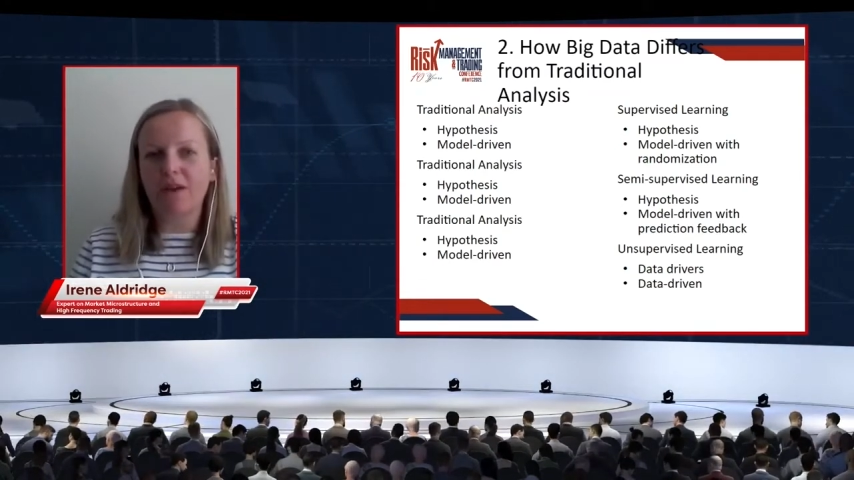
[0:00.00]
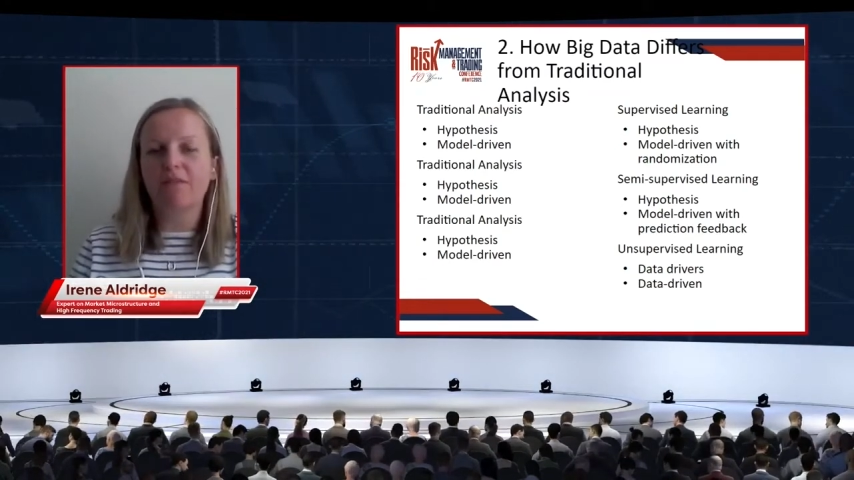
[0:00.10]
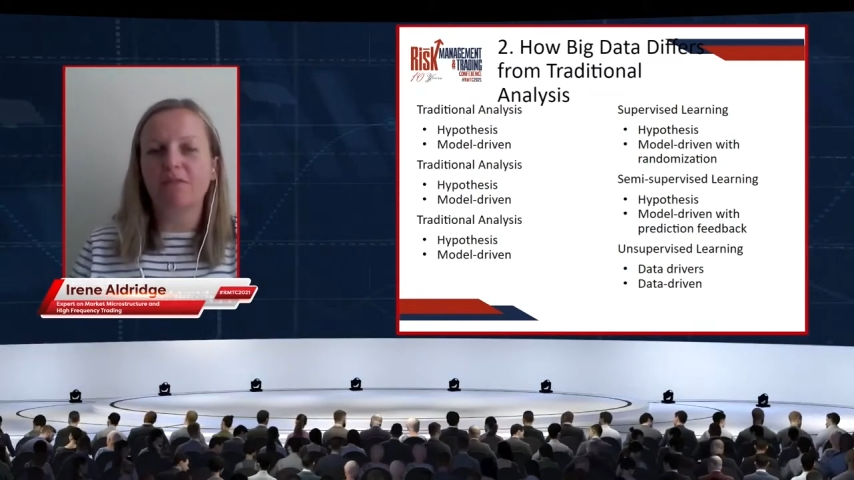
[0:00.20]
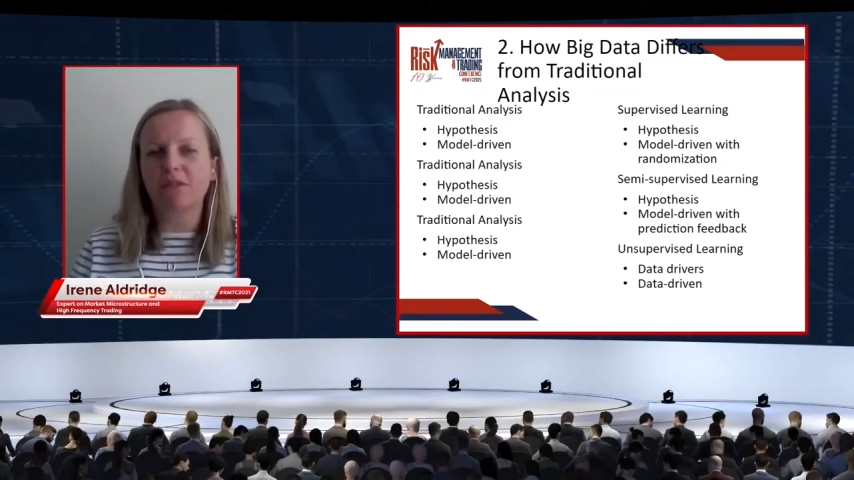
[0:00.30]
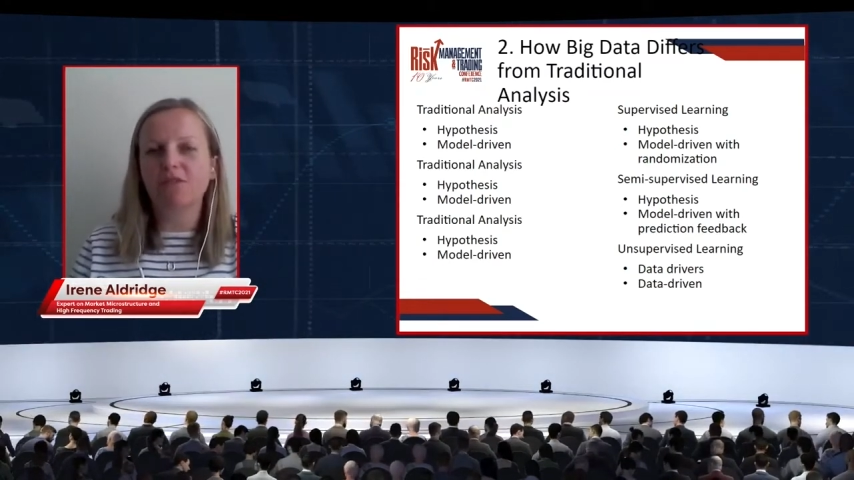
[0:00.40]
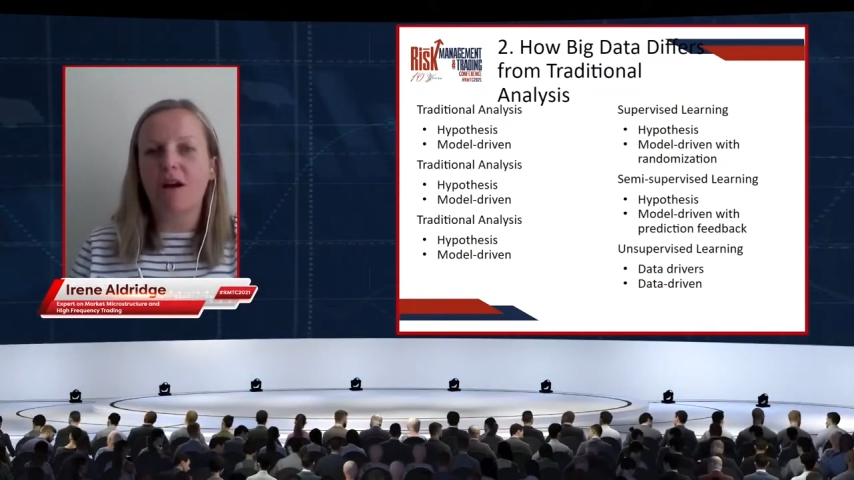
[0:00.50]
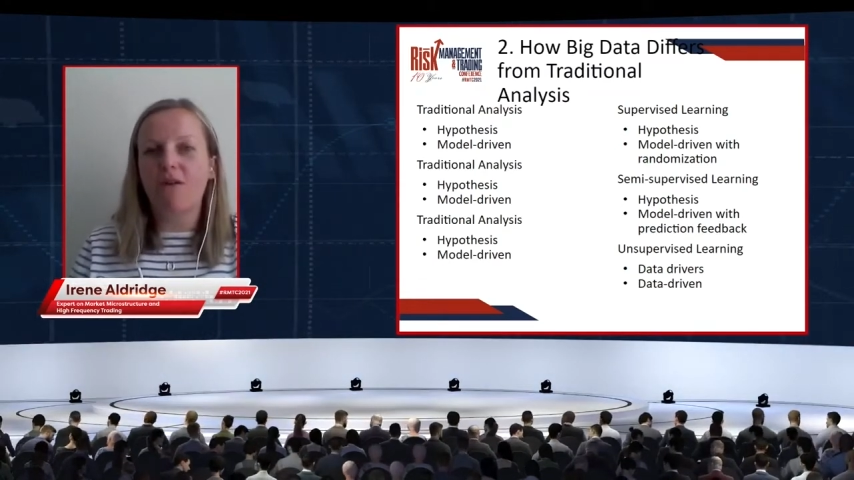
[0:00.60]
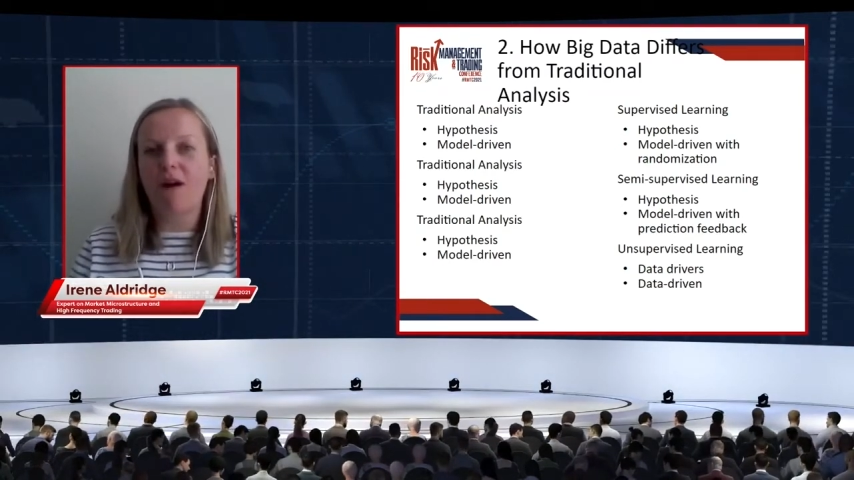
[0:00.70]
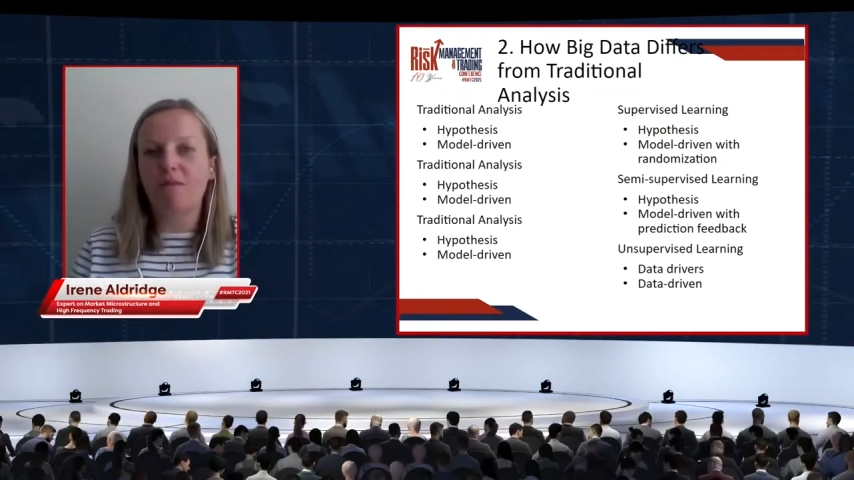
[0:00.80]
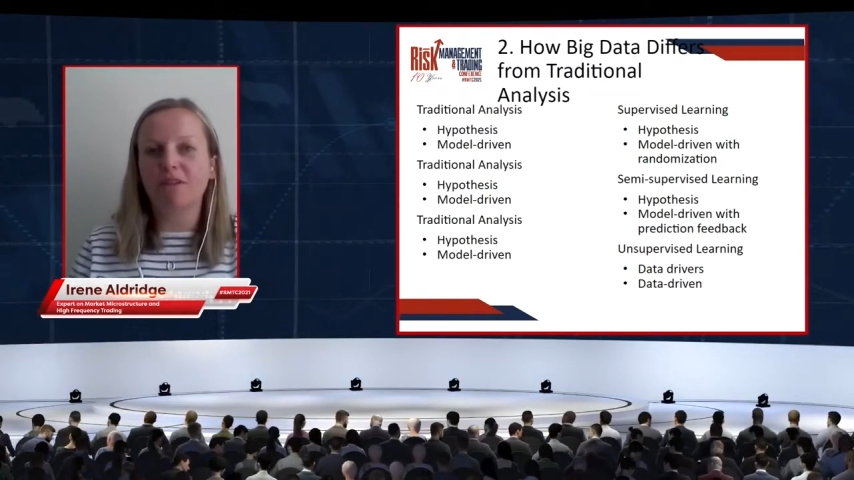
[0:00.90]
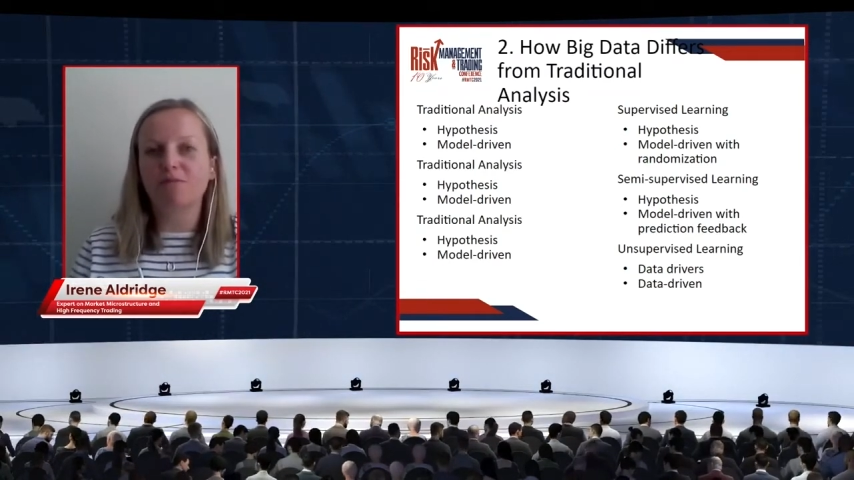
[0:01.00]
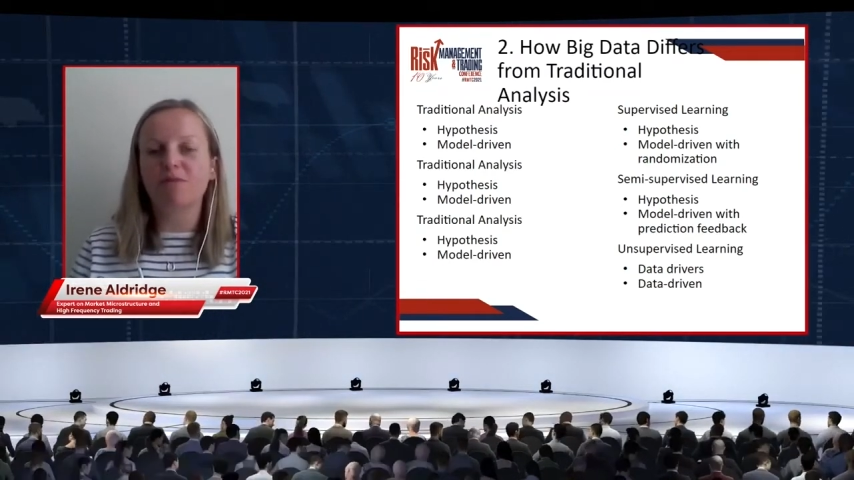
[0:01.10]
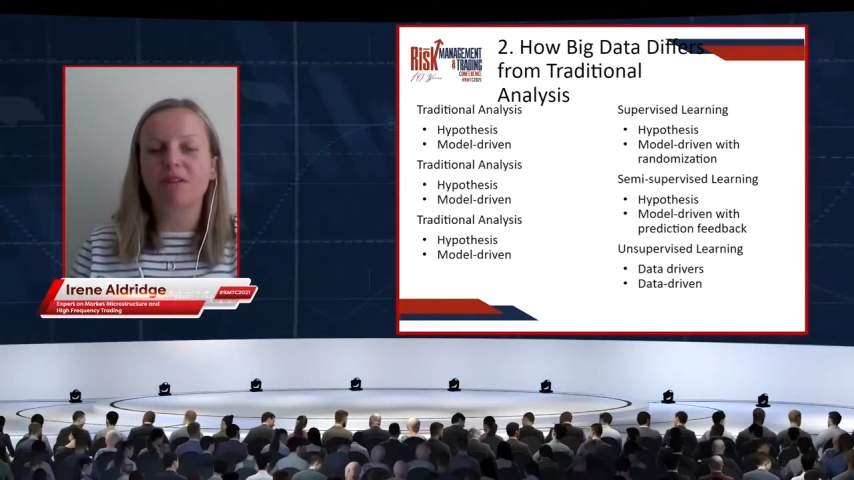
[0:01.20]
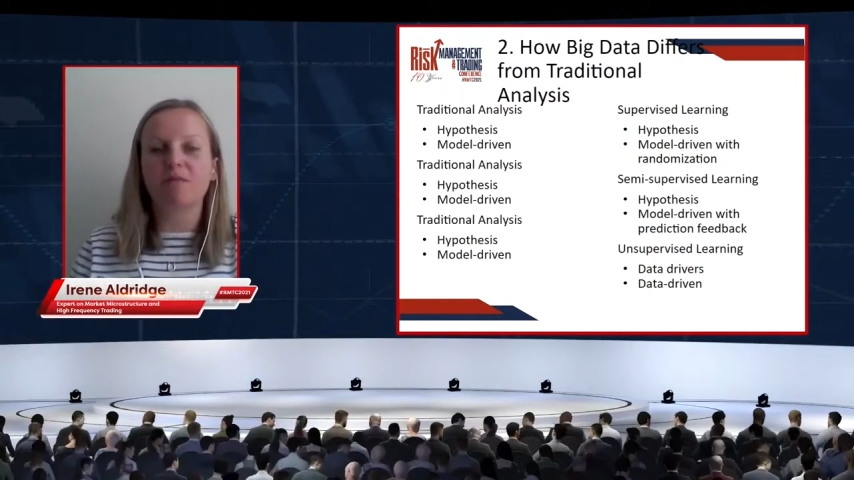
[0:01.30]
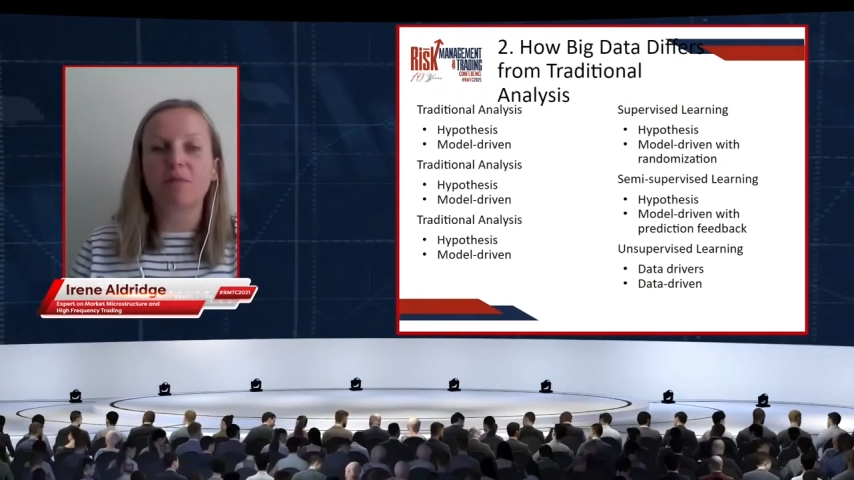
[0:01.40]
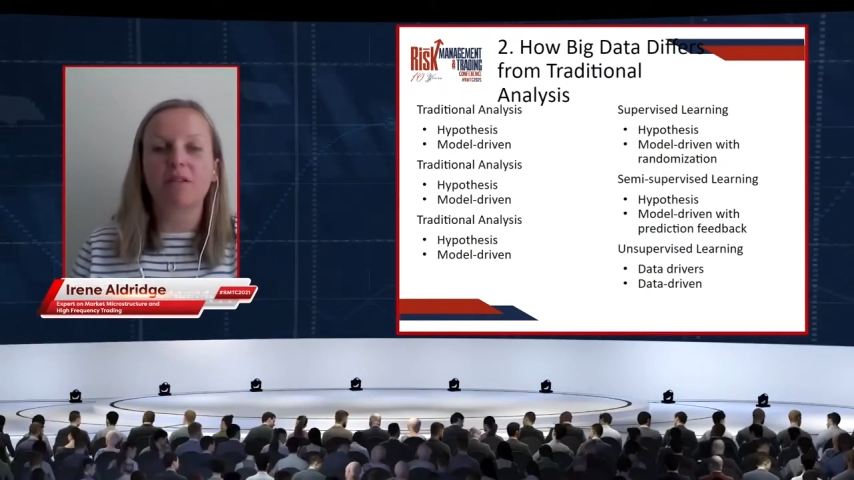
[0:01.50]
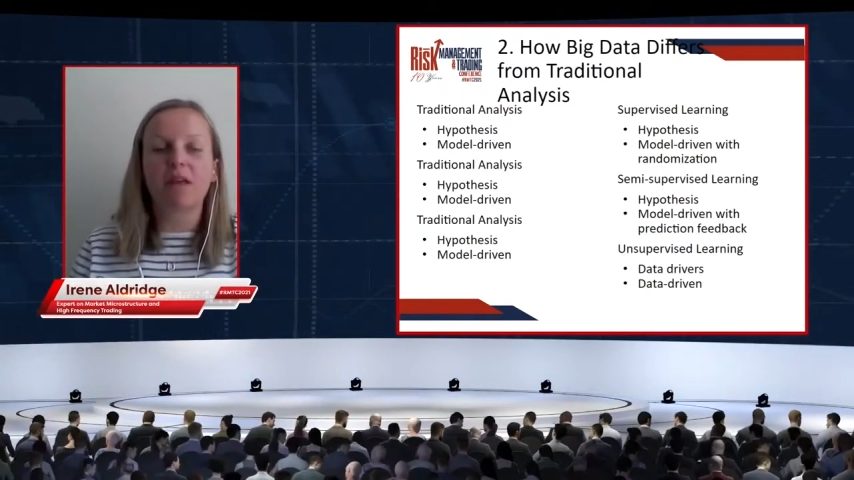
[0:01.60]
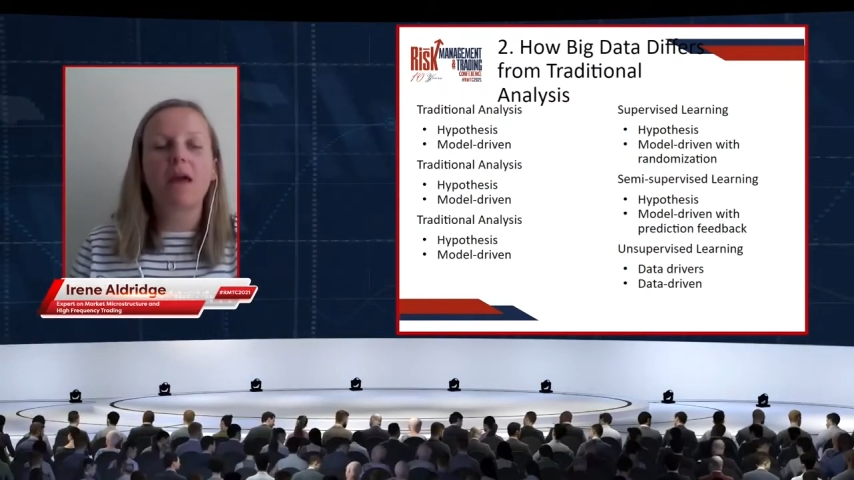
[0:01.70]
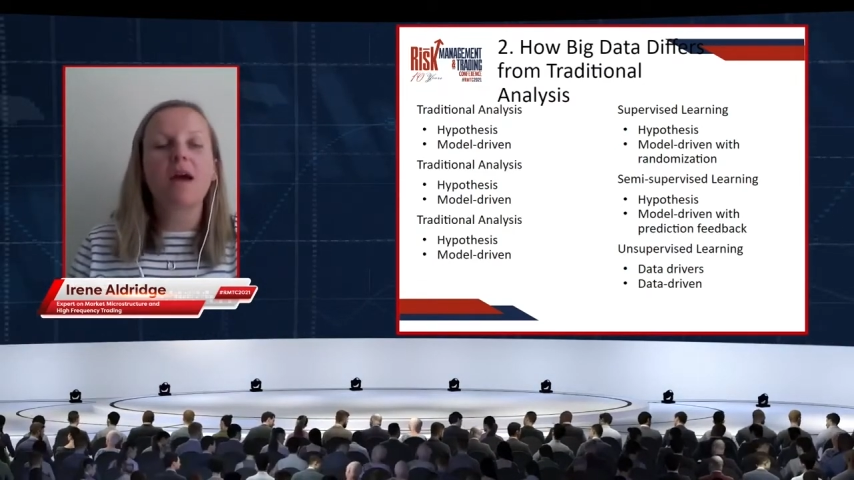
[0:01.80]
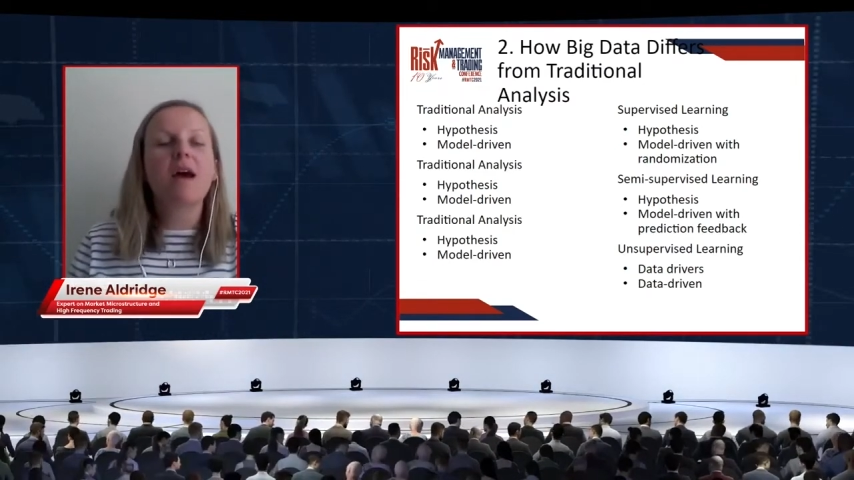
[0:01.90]
okay, if there's no obvious
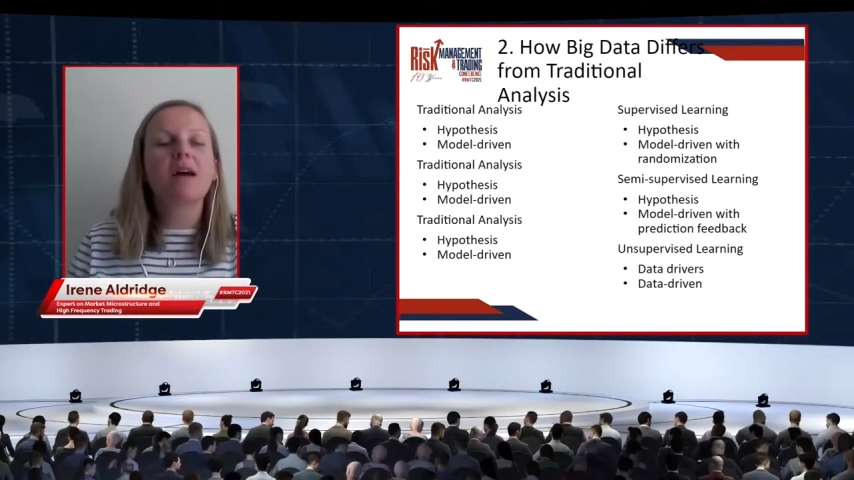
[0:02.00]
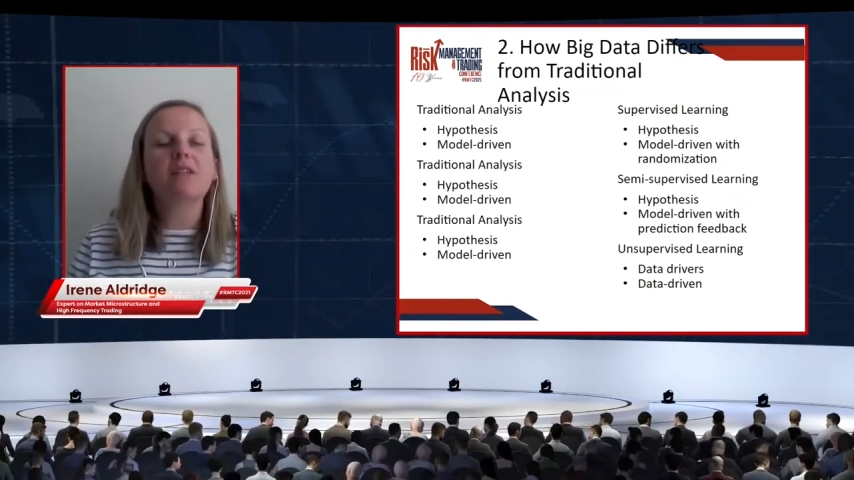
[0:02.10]
predictability.